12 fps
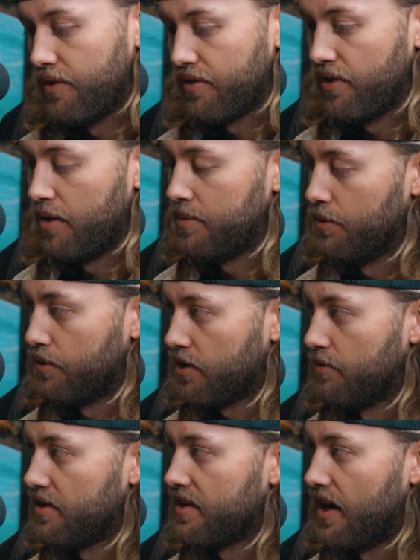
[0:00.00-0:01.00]
there's a lot of people who
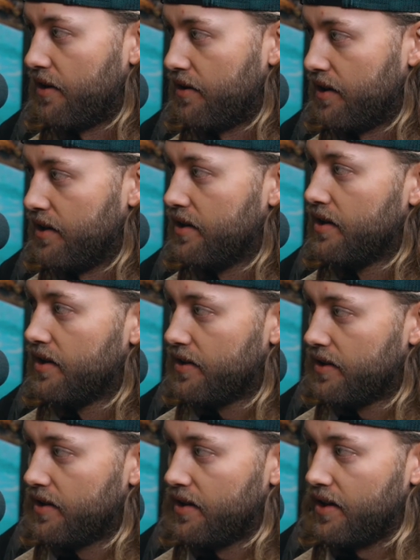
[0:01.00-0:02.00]
can miss out on it.
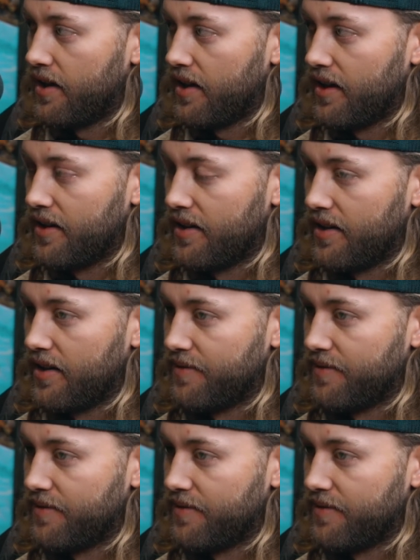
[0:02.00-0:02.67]
And